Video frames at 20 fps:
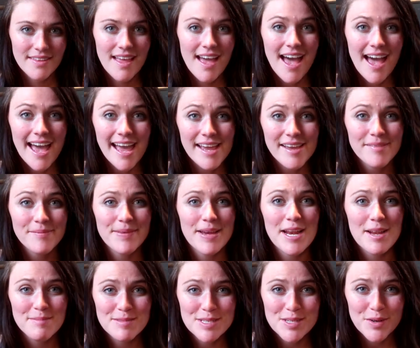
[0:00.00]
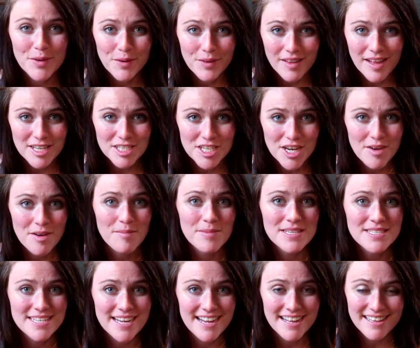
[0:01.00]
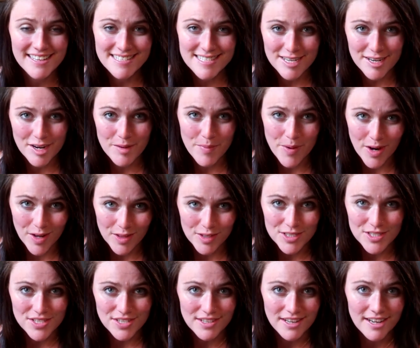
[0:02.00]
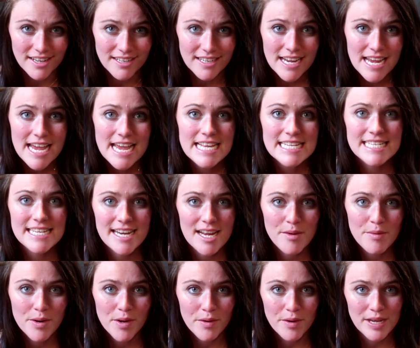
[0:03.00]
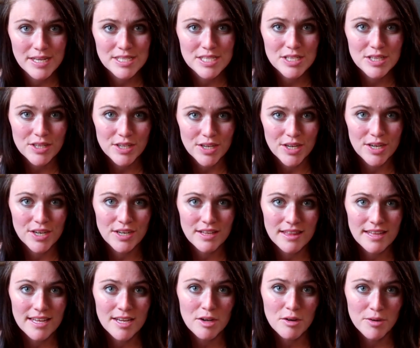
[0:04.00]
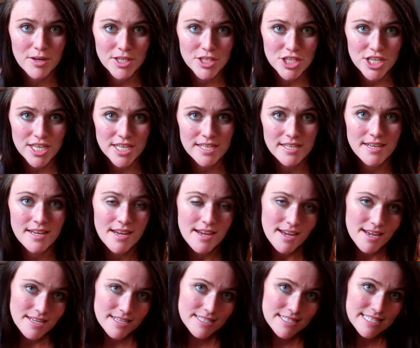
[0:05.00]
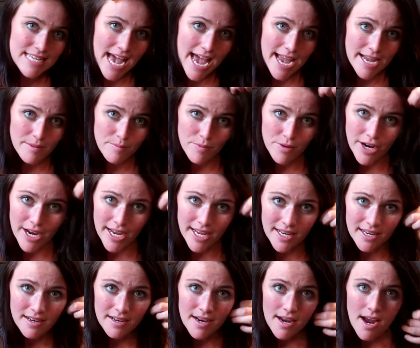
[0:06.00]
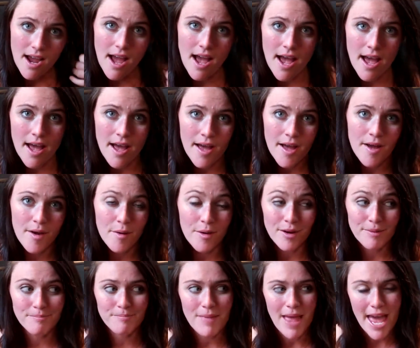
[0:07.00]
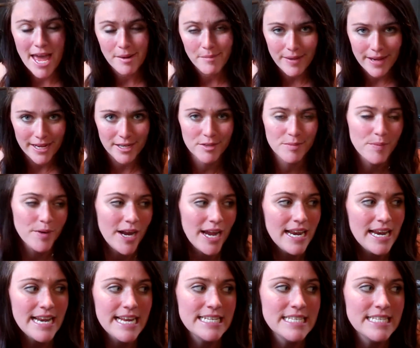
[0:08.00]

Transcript: Hi, my name is Nicole Lesho. I'm a stylist here at Parlor Salon. Today we're going to learn the Grecian side braid or headband braid.